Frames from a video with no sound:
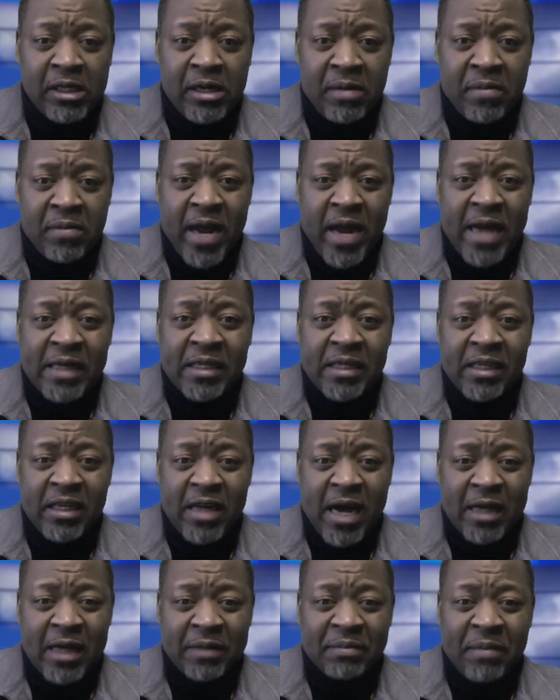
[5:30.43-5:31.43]
but I did it
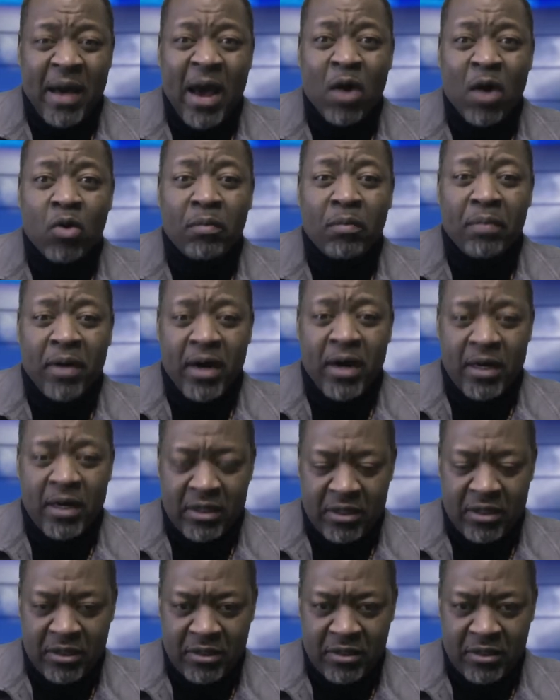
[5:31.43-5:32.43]
as my own
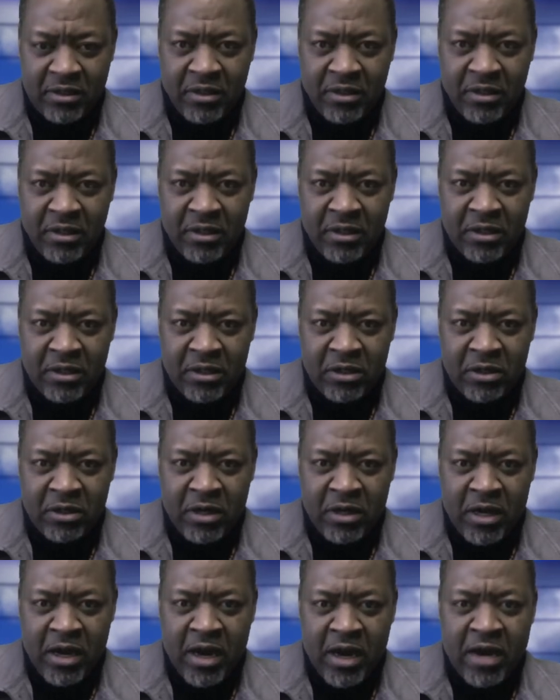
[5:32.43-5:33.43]
part
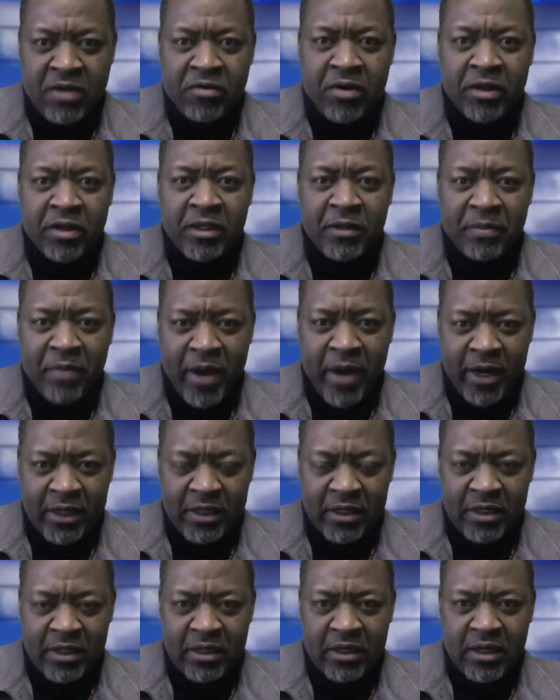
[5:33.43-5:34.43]
in
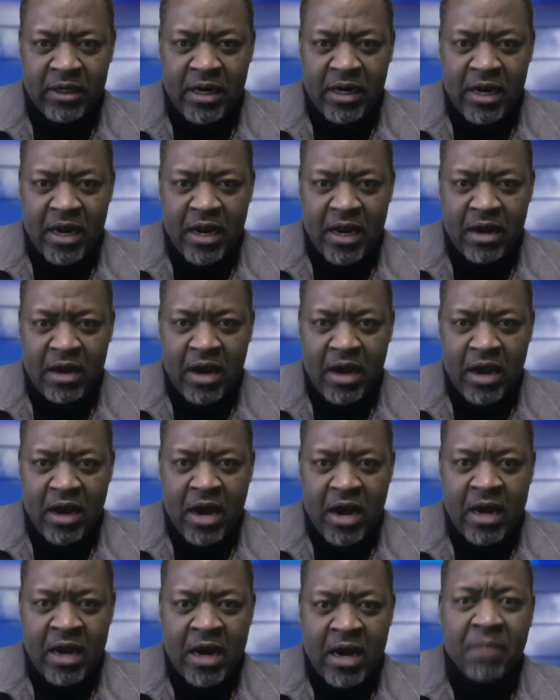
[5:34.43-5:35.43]
respect
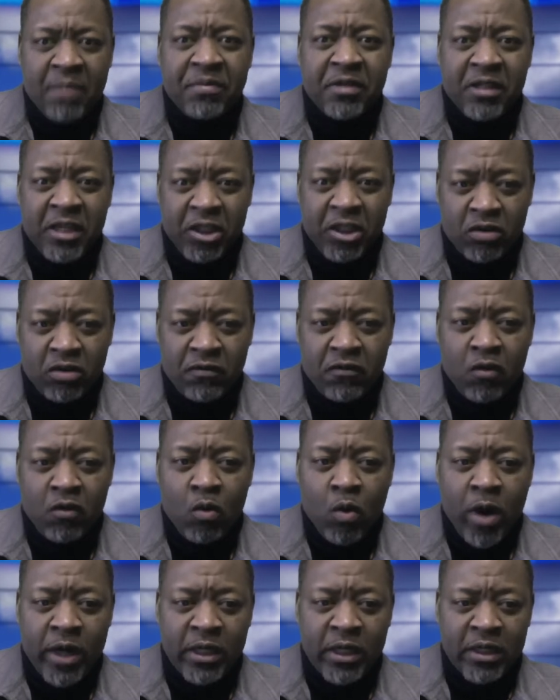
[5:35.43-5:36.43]
and appreciation for
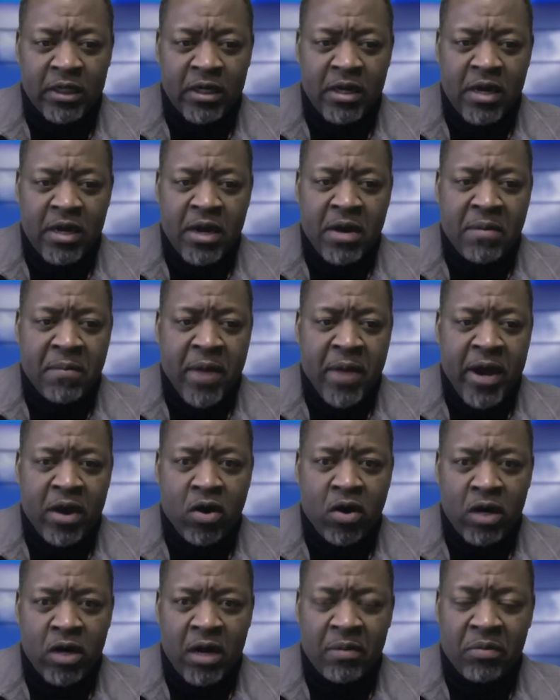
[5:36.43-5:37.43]
what my
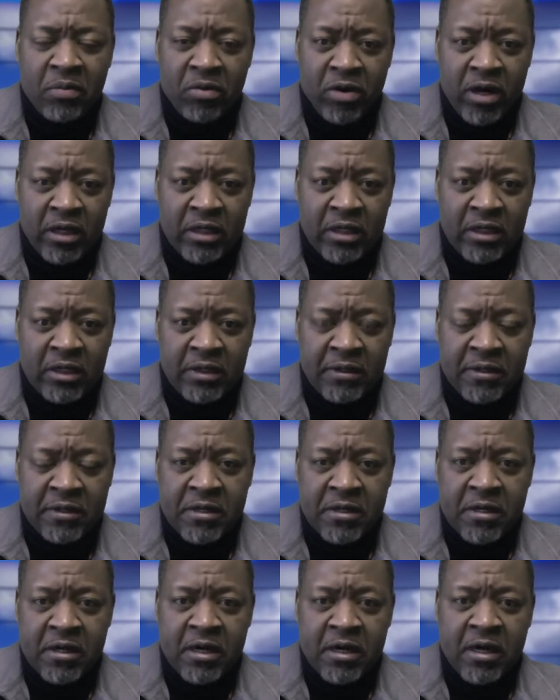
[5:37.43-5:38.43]
other brothers,
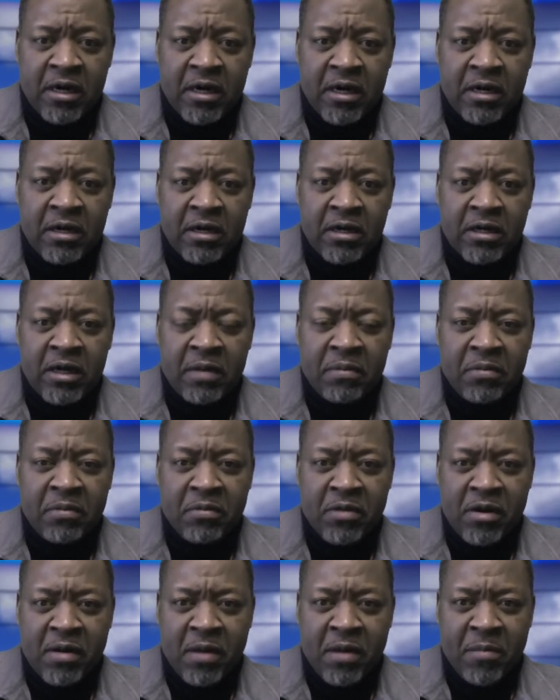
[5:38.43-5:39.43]

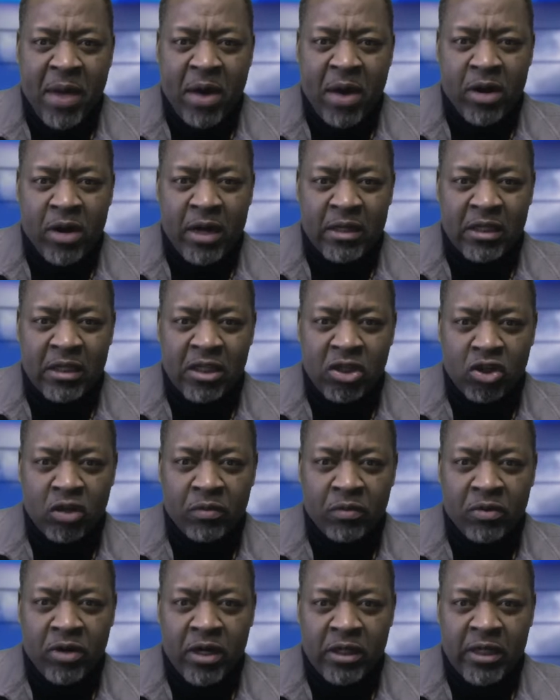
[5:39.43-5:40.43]
my other senior
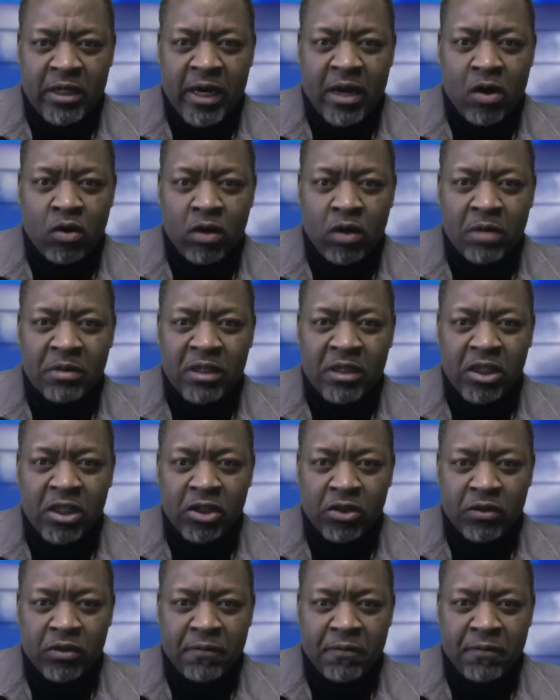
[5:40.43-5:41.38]
brothers, I call them senior,